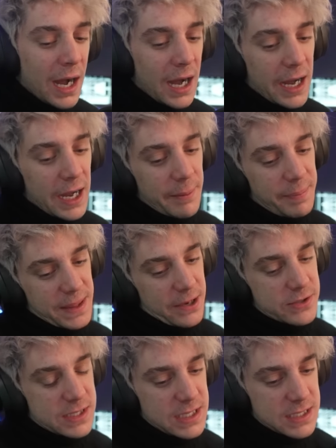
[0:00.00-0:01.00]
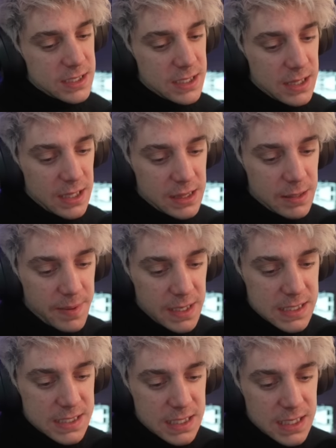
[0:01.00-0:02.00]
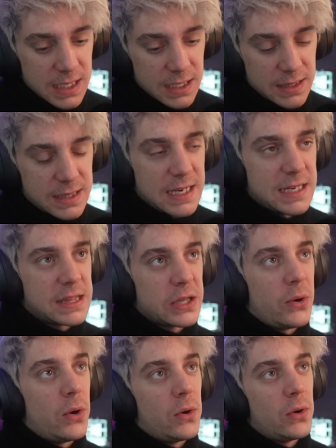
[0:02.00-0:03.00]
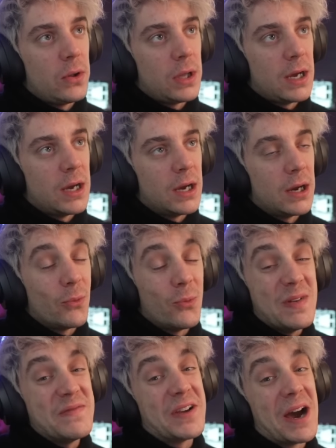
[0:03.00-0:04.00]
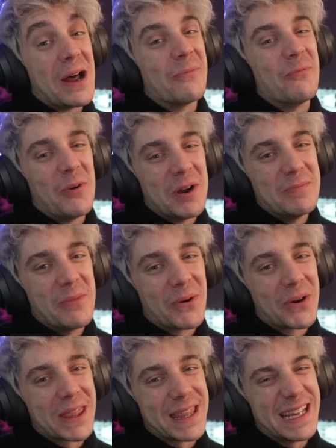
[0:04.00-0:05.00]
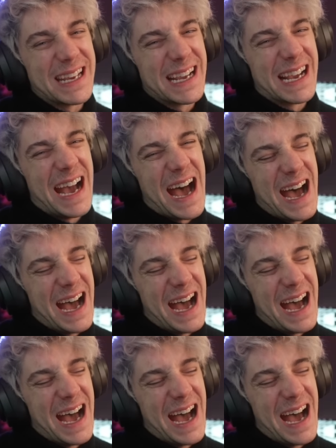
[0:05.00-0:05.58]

But that was easily like the biggest thing. They did the whole, we've got one more thing.